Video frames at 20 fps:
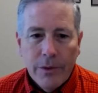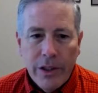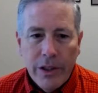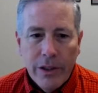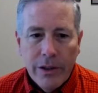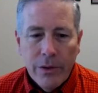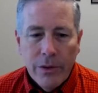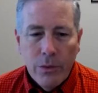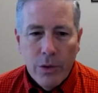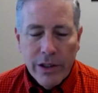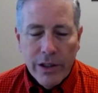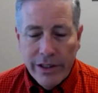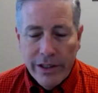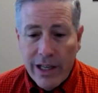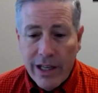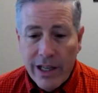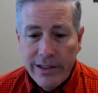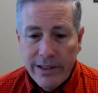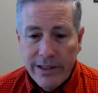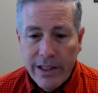You know, one of the
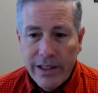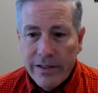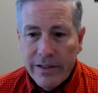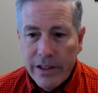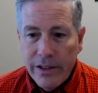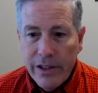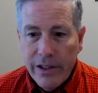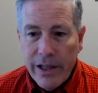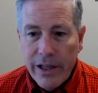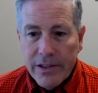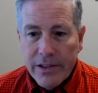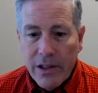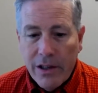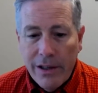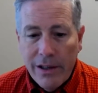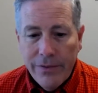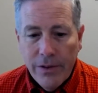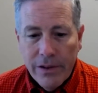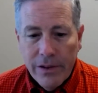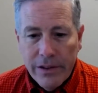nice things that you guys
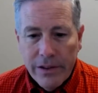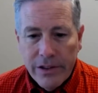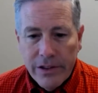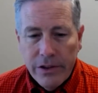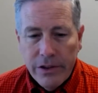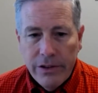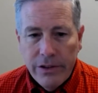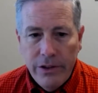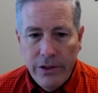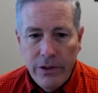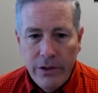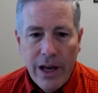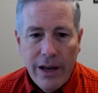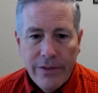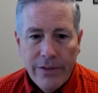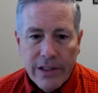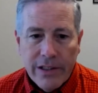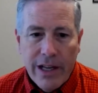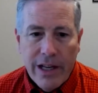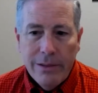offer is you
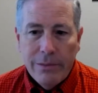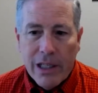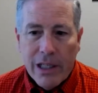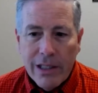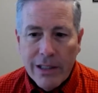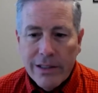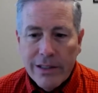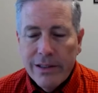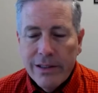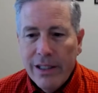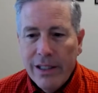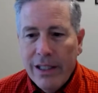have a sandbox.